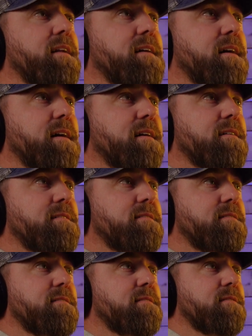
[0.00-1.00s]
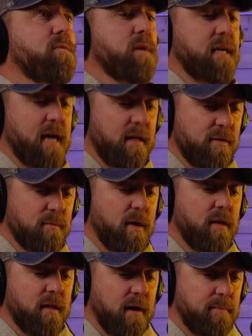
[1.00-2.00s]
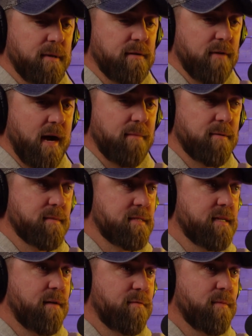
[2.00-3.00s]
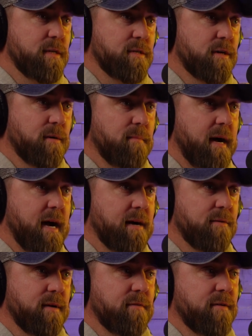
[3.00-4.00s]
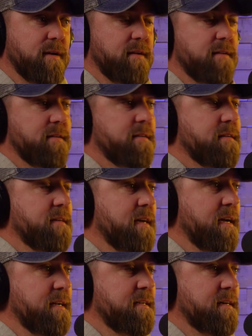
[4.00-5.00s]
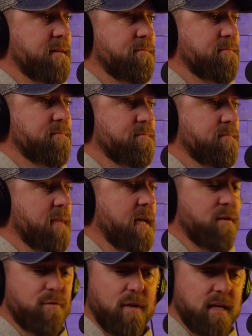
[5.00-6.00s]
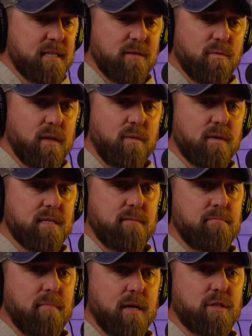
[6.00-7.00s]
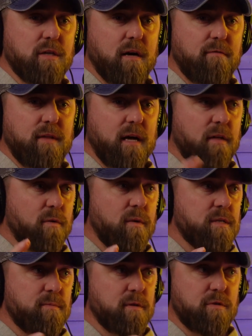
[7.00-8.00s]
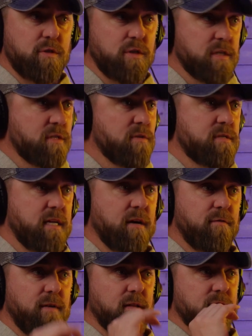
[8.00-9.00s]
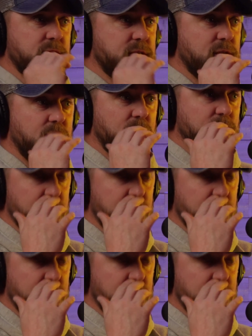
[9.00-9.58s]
And we gathered them all up and grabbed them and stuff, and we took them back or whatever. And and it's funny because it really wasn't much of the other ones, but it's just those tail feathers, the